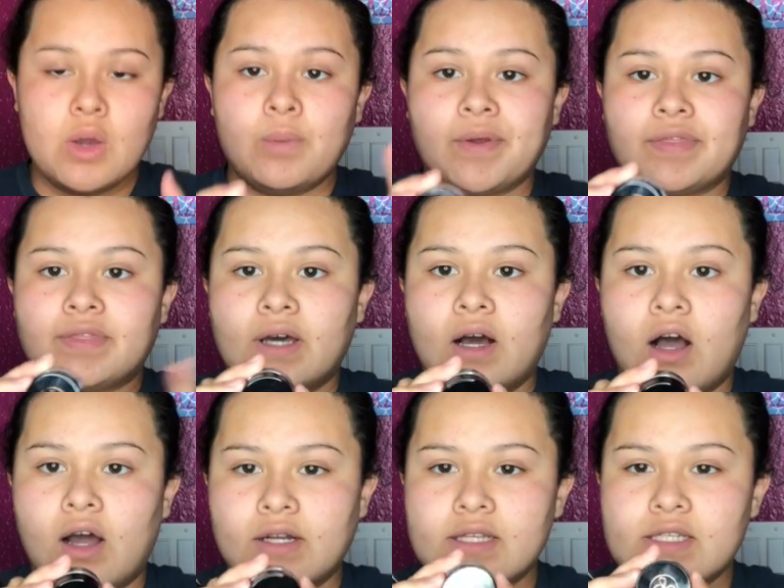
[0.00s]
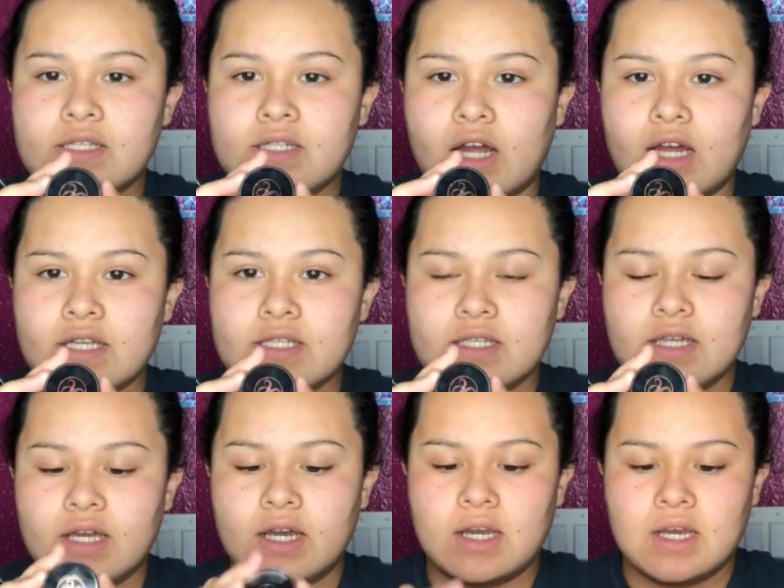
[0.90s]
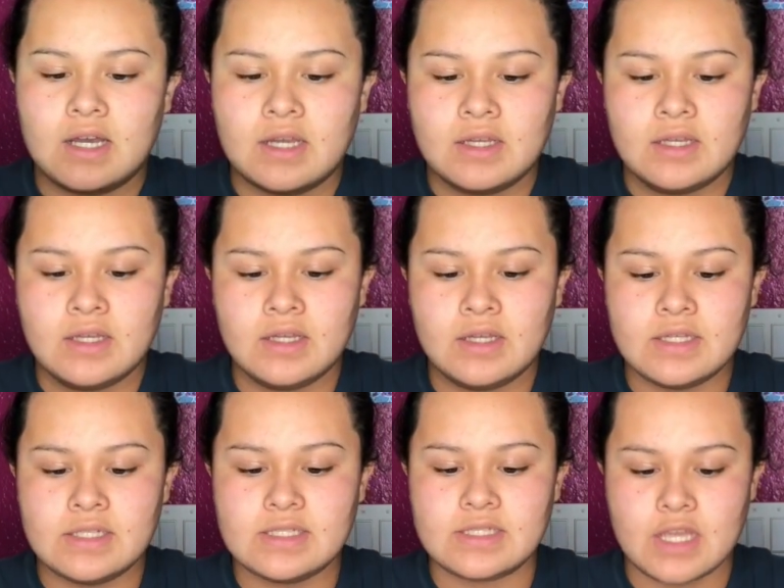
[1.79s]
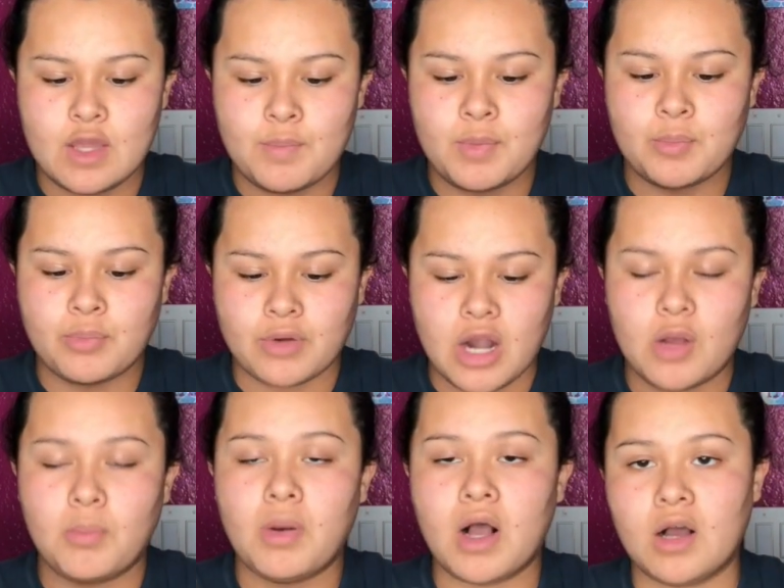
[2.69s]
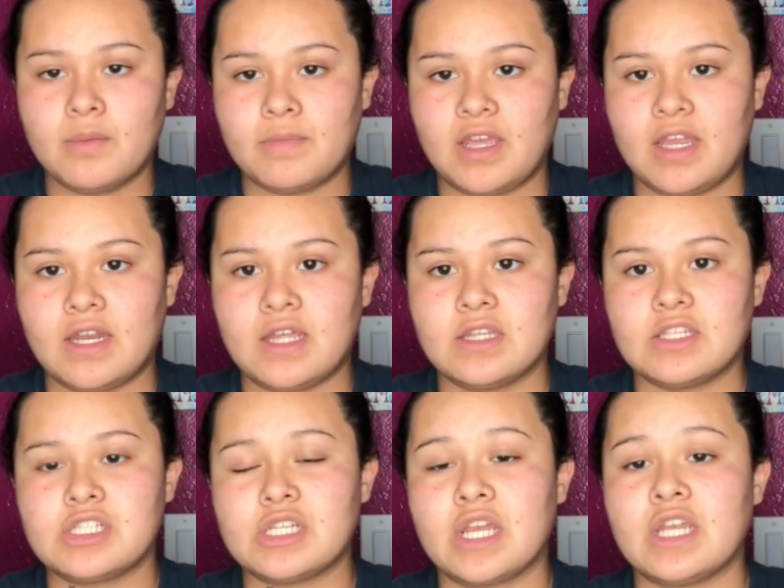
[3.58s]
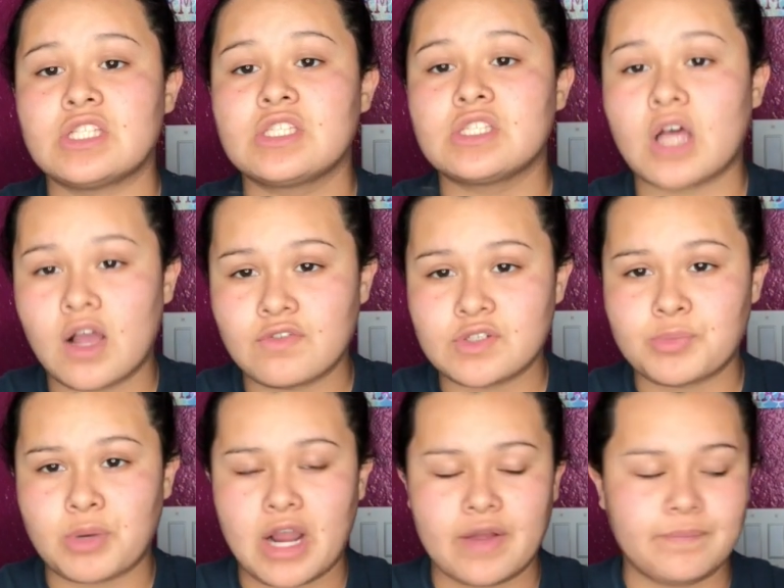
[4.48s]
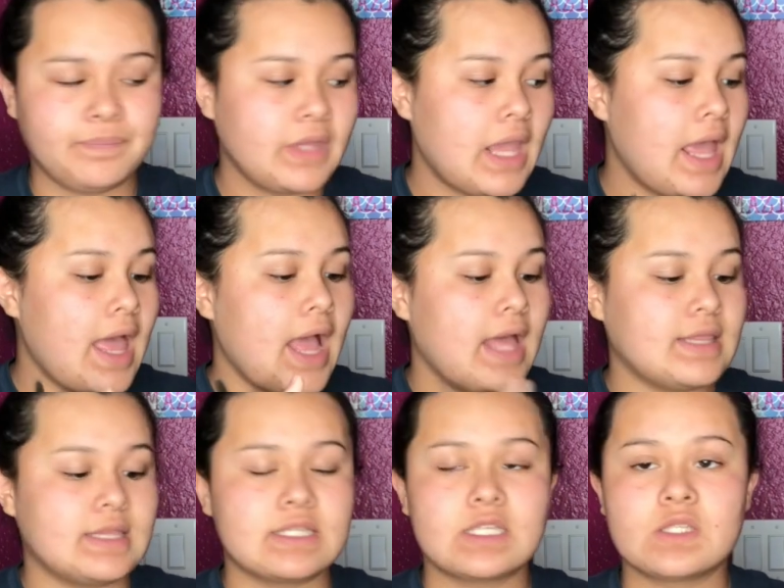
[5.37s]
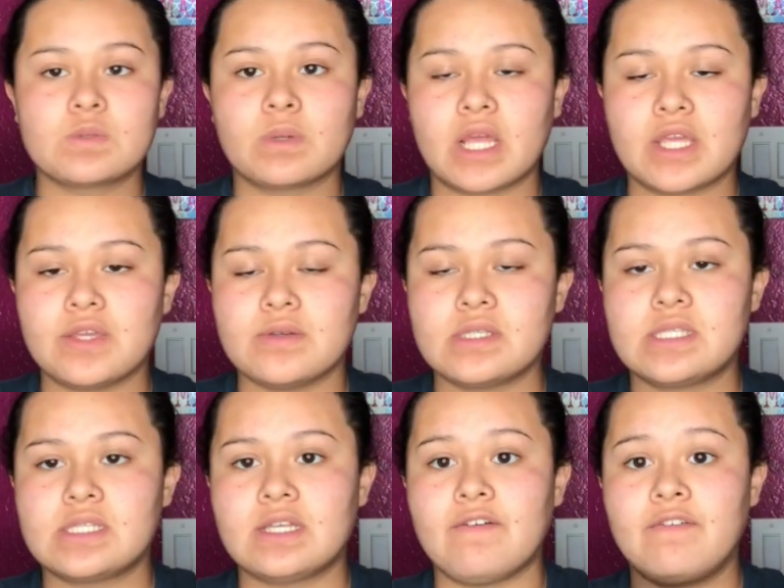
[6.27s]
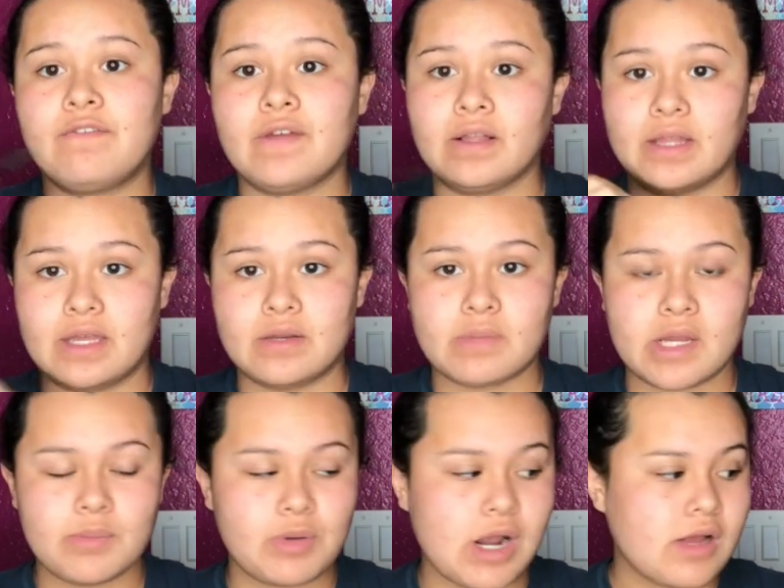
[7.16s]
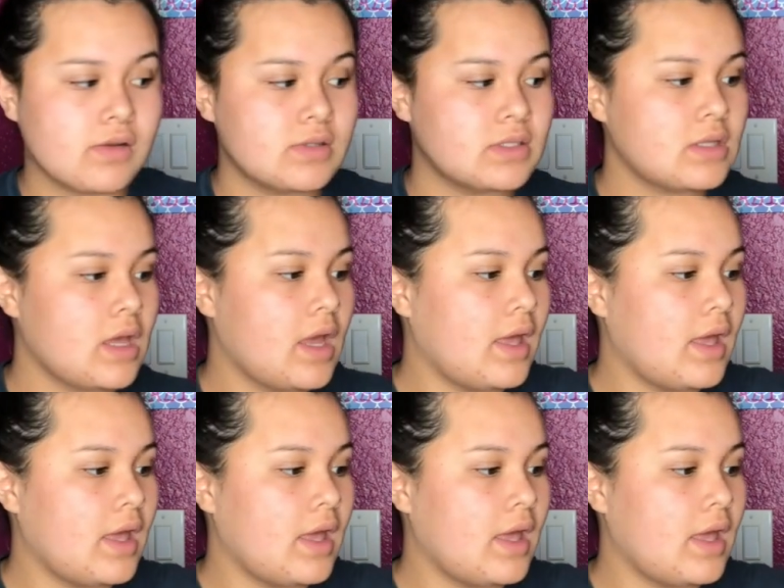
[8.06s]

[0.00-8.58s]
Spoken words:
with the Anastasia dipbrow pomade in the shade soft brown, and this is what I use to fill in my brows.